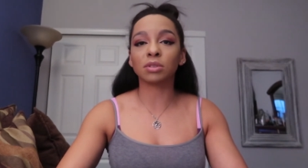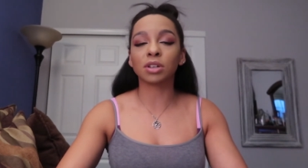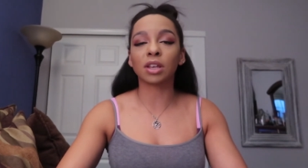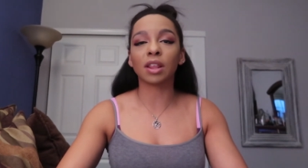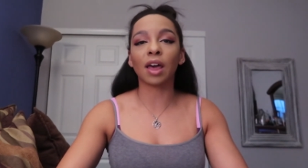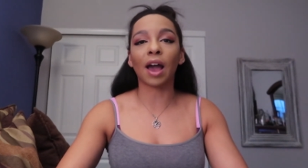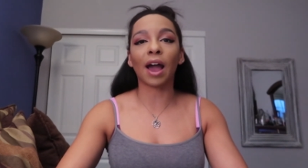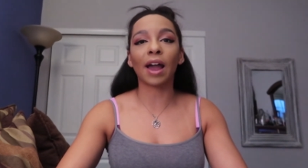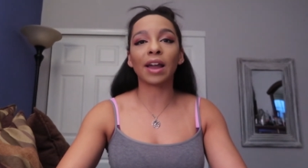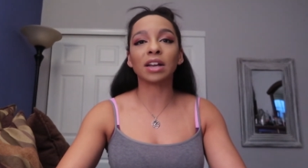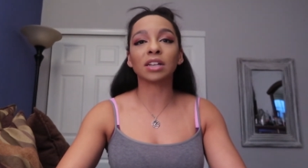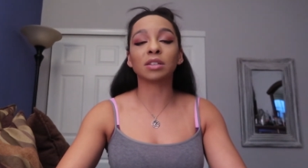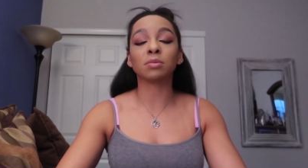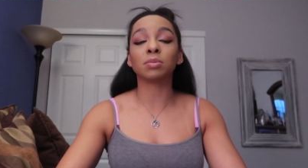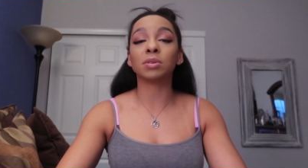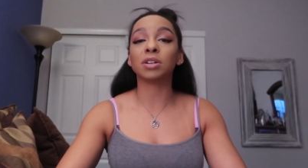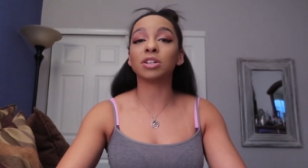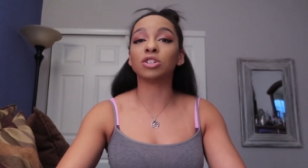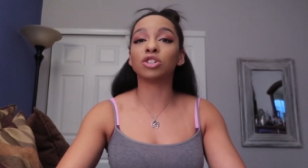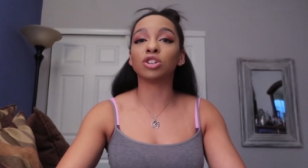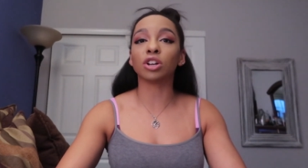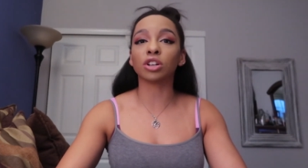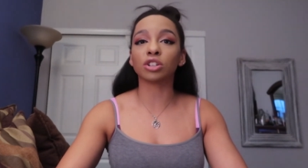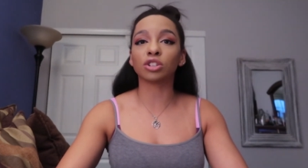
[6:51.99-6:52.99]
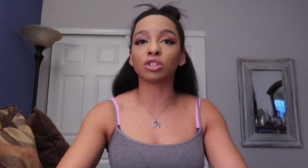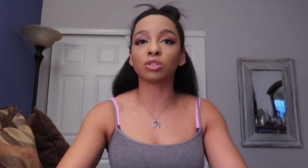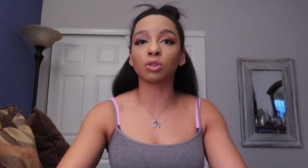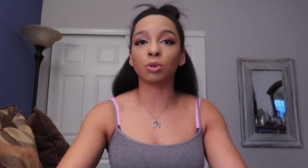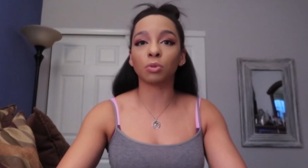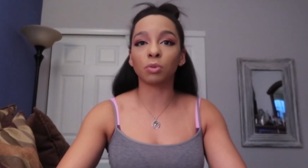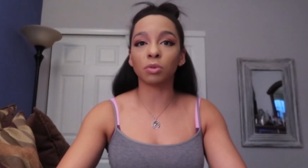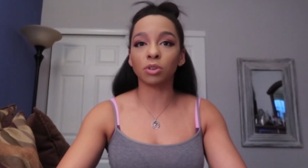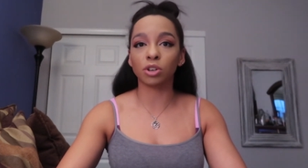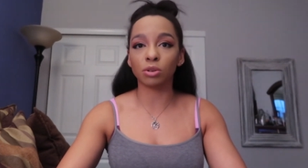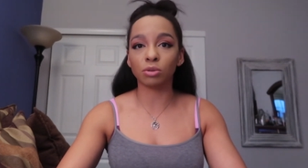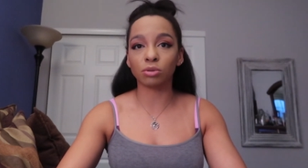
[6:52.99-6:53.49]
to the ISP just
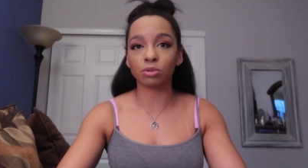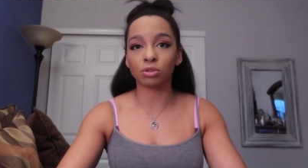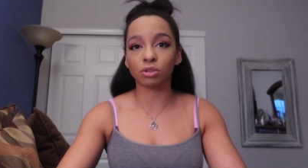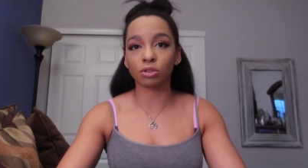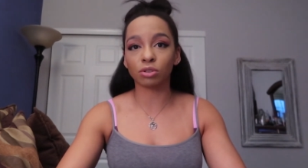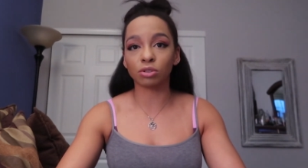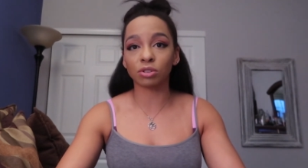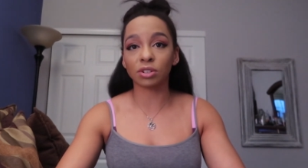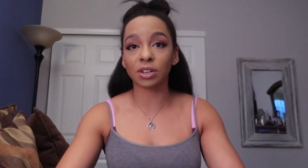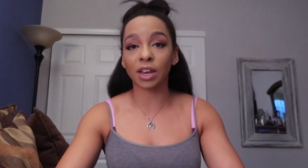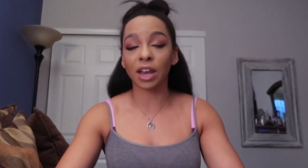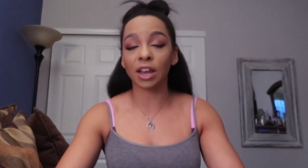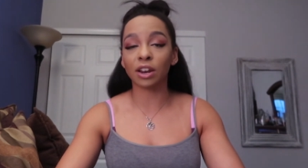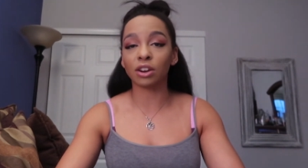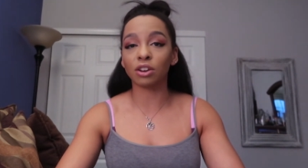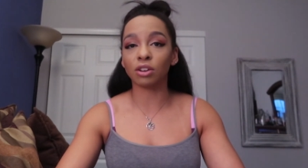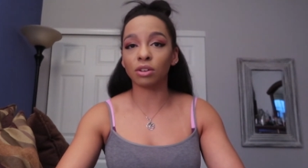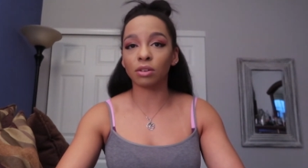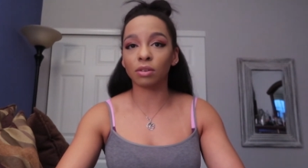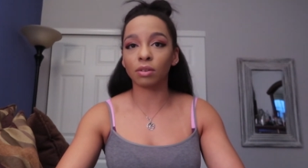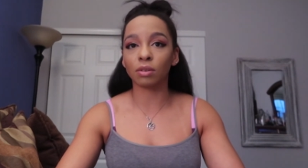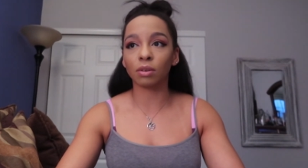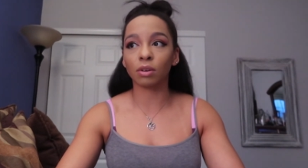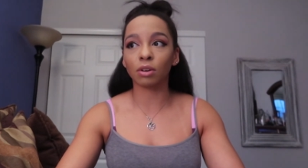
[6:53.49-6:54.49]
so users can